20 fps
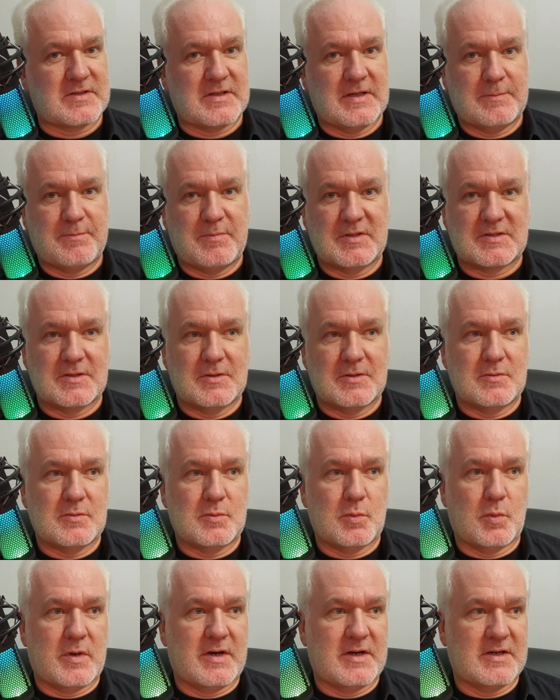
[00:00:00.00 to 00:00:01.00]
episode
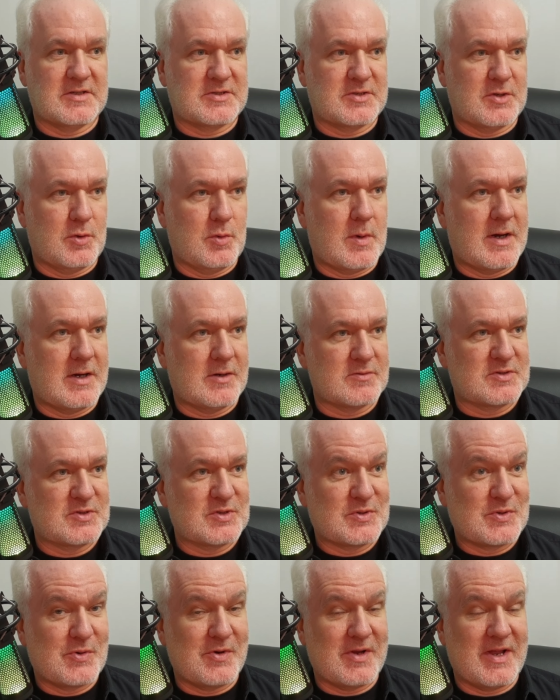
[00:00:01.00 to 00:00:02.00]
where I show how to
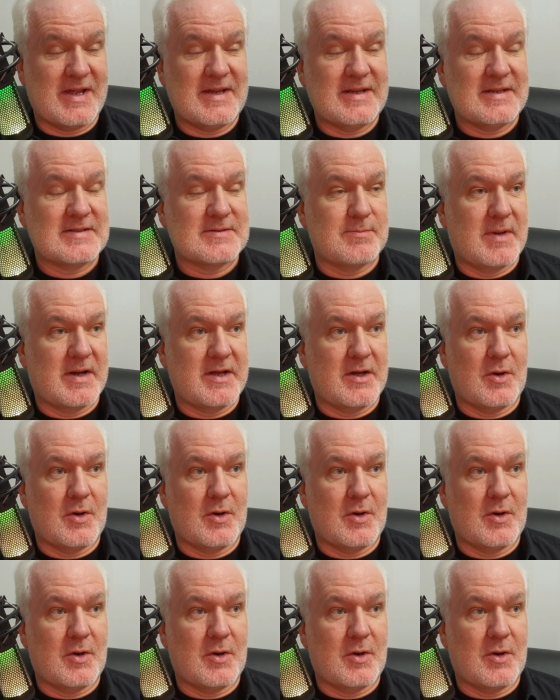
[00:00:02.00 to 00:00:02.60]
create my